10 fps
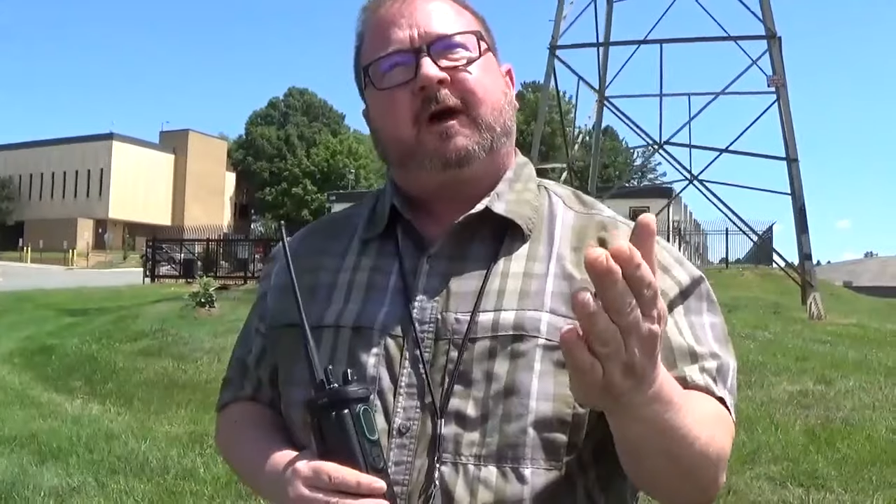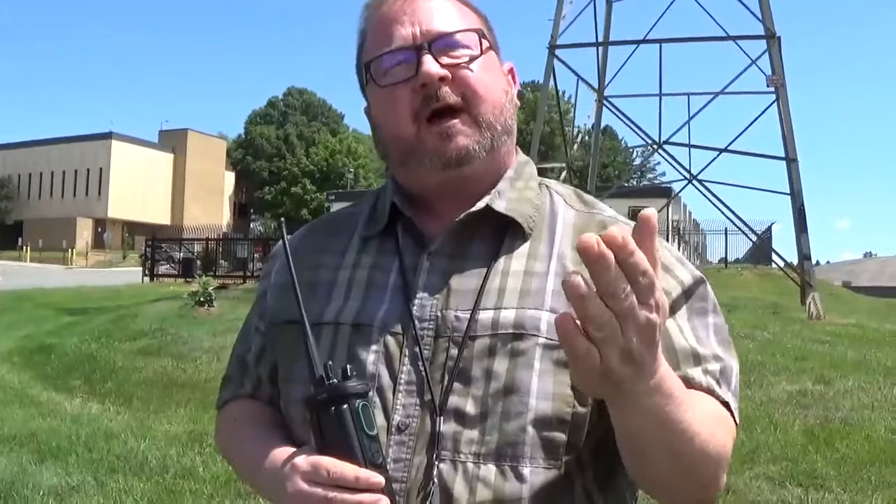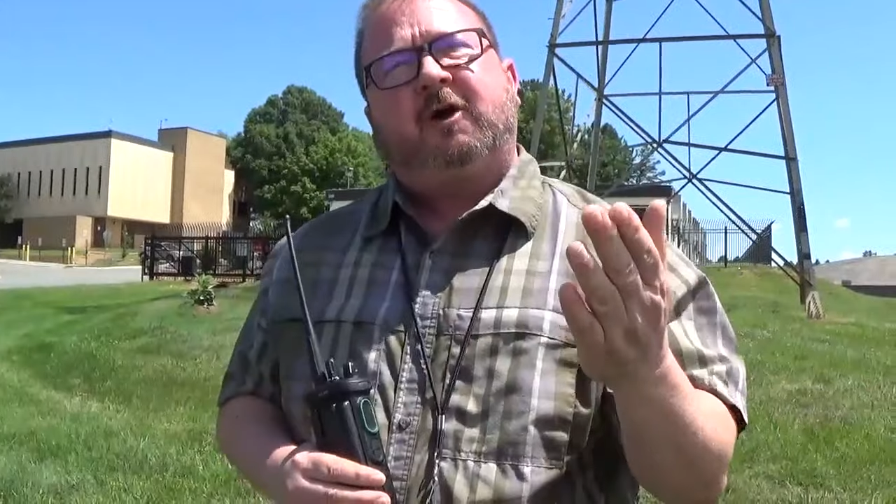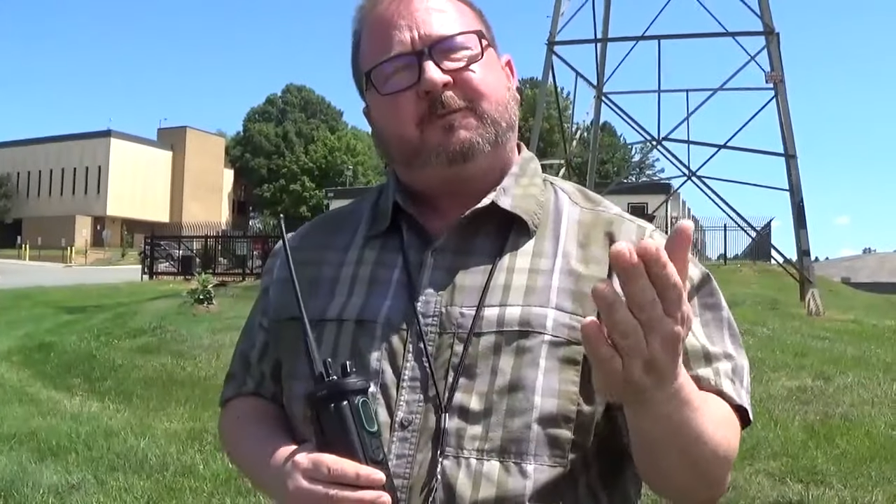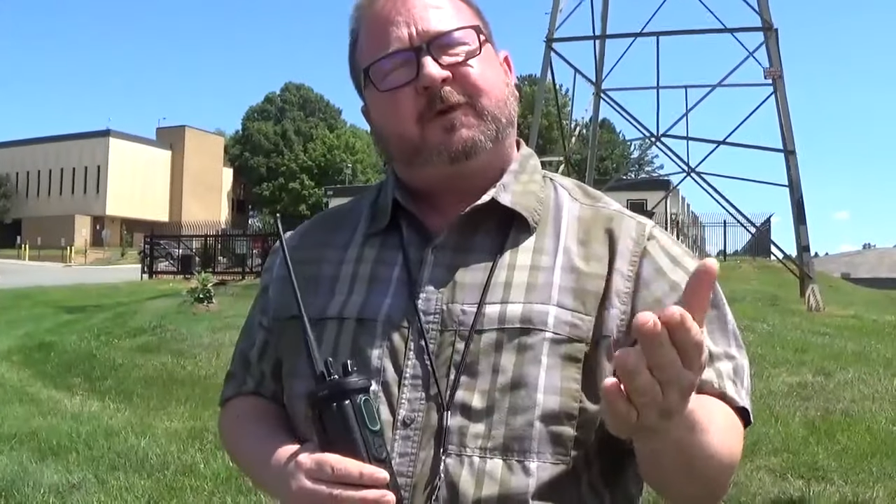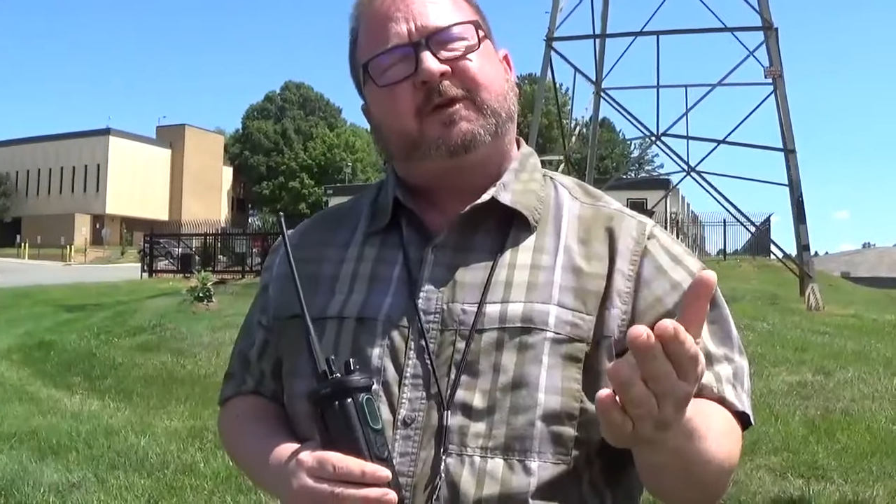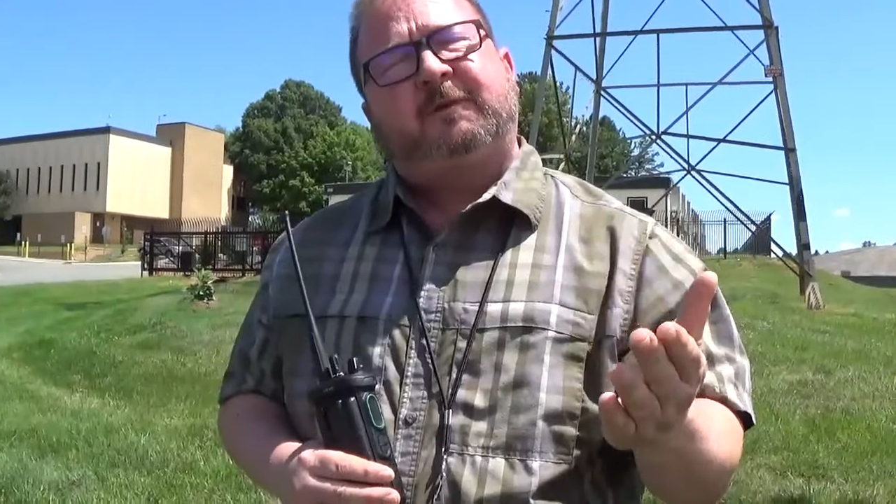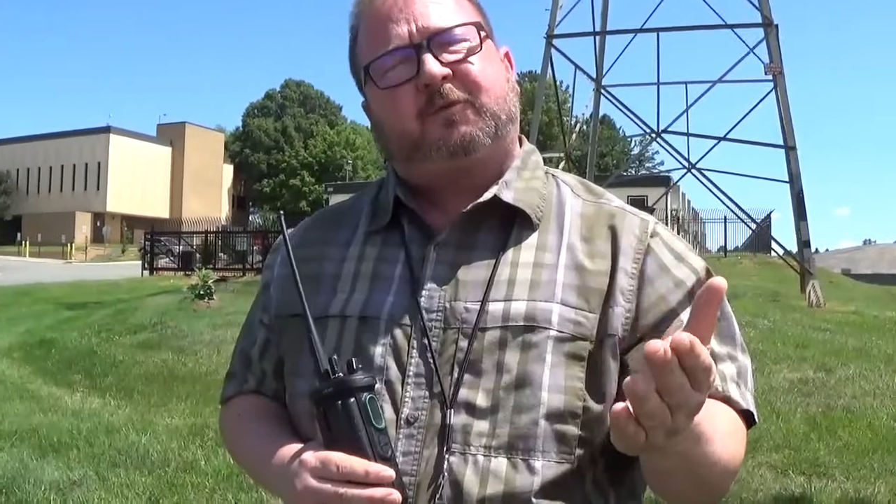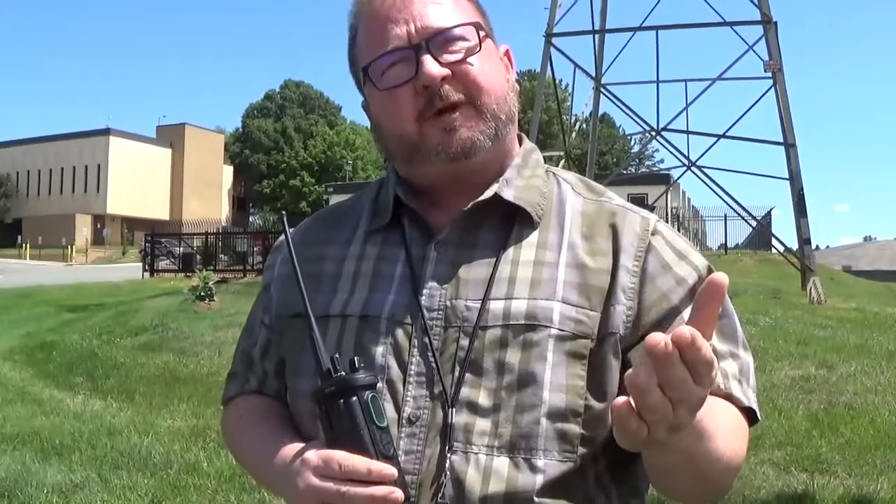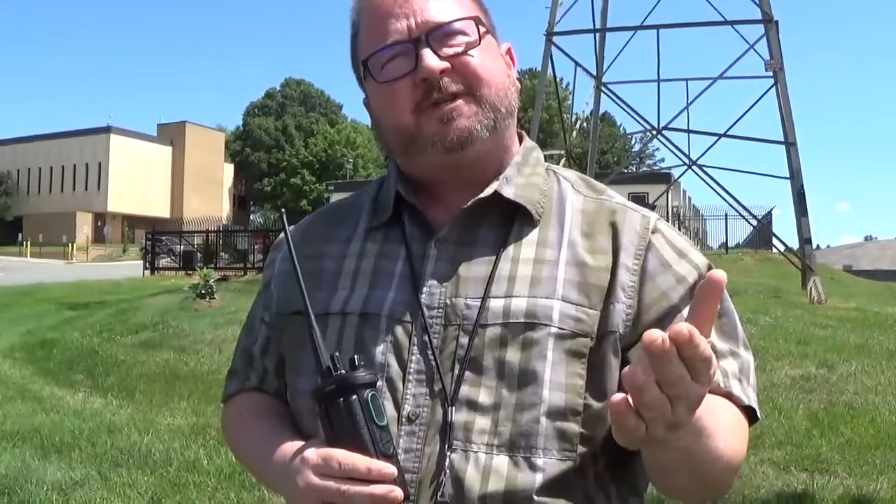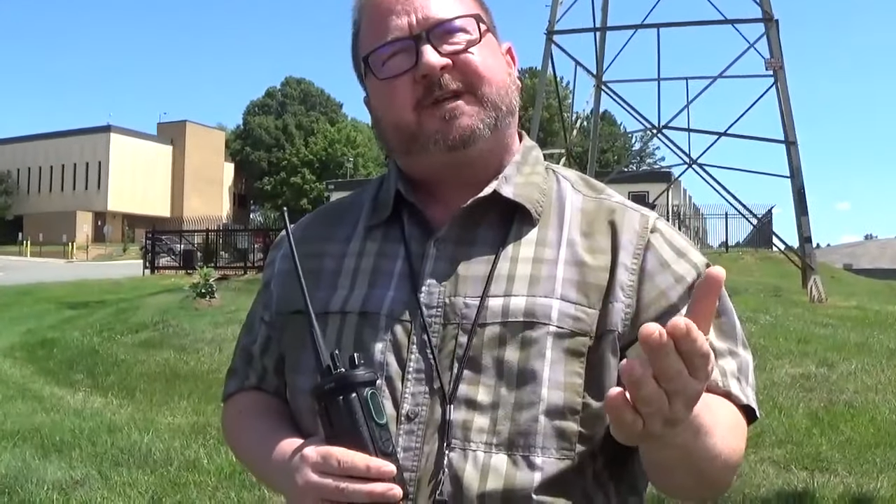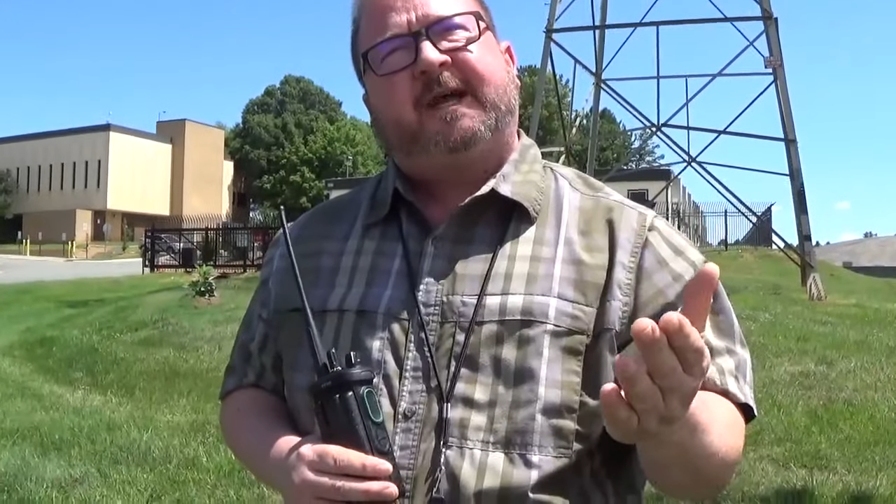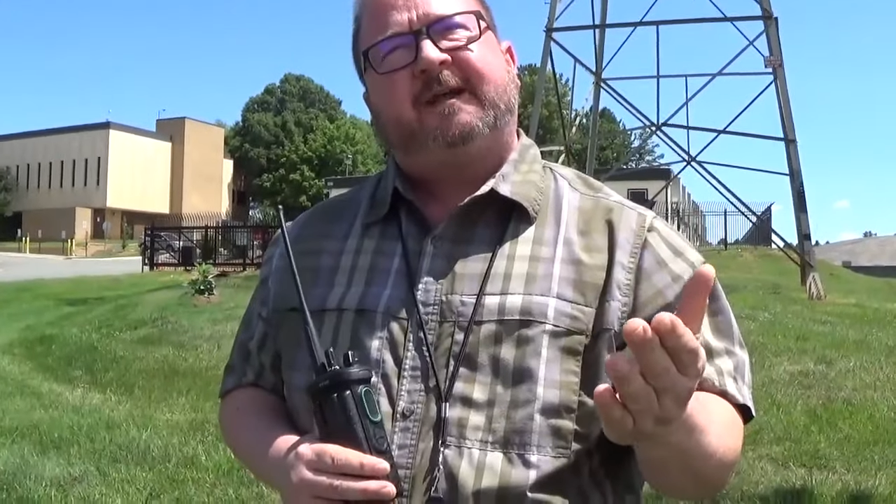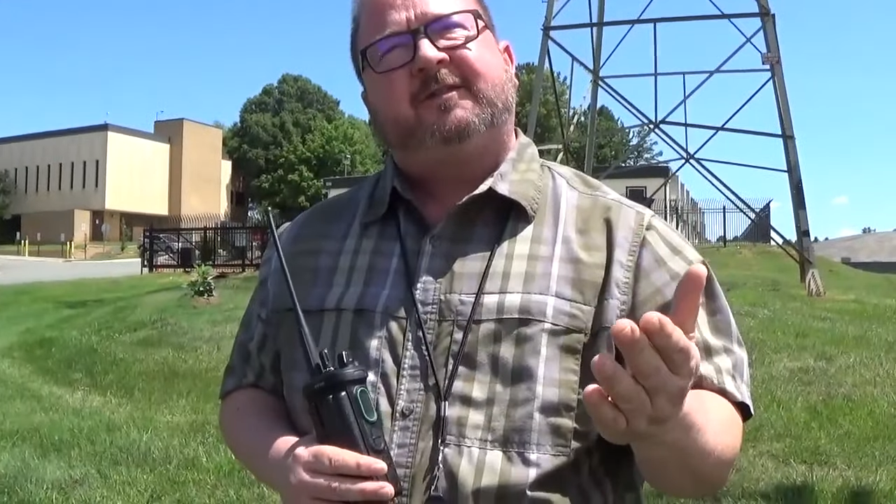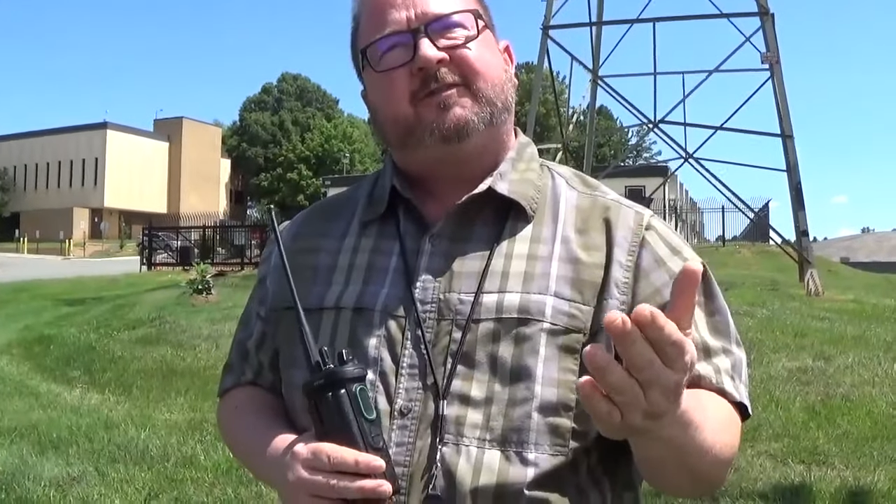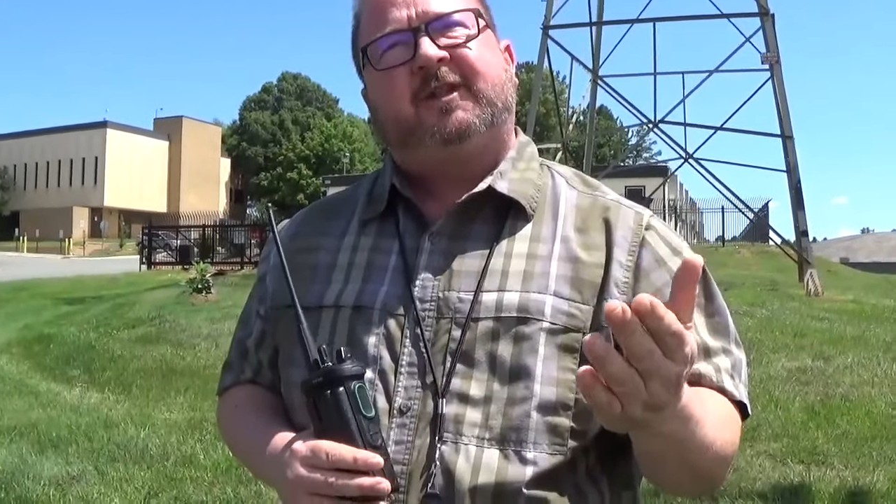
I hope you can appreciate